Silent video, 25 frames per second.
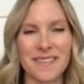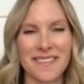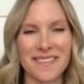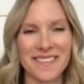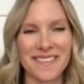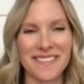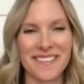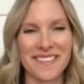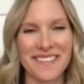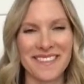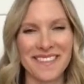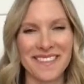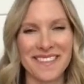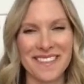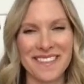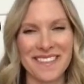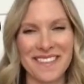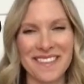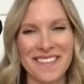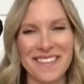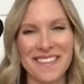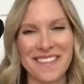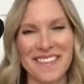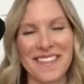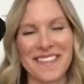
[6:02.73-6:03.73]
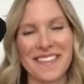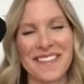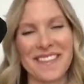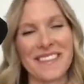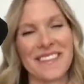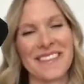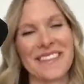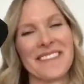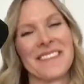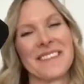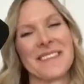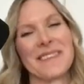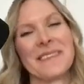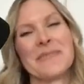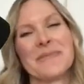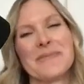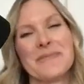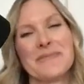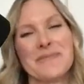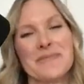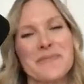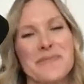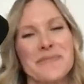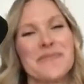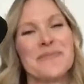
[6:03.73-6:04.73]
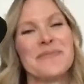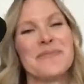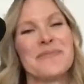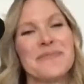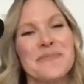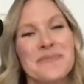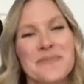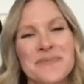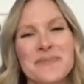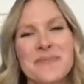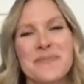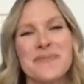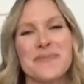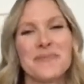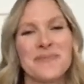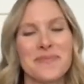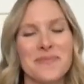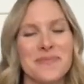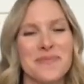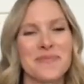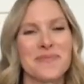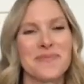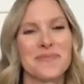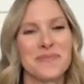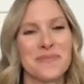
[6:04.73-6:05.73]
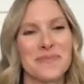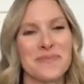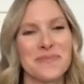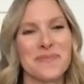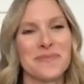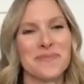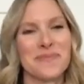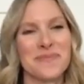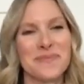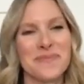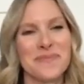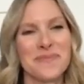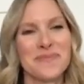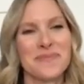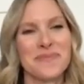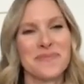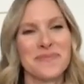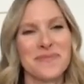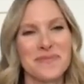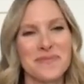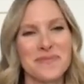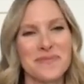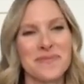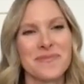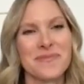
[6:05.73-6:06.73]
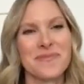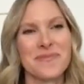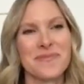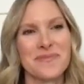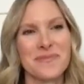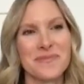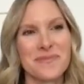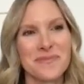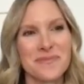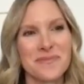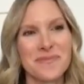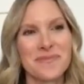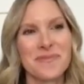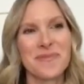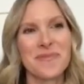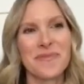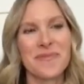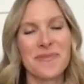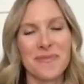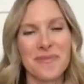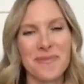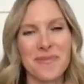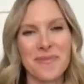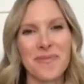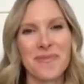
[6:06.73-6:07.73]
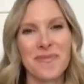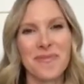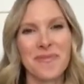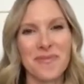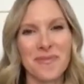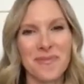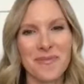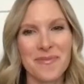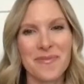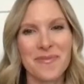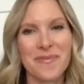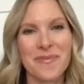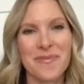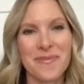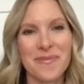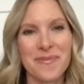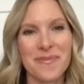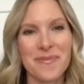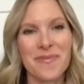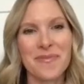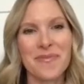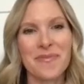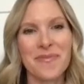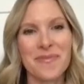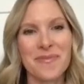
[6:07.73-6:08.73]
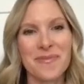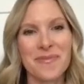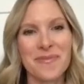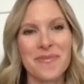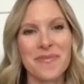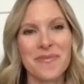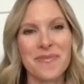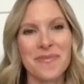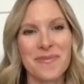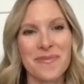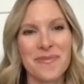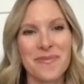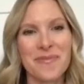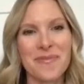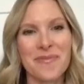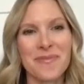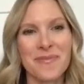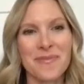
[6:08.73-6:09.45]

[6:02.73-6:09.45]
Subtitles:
(not speaking)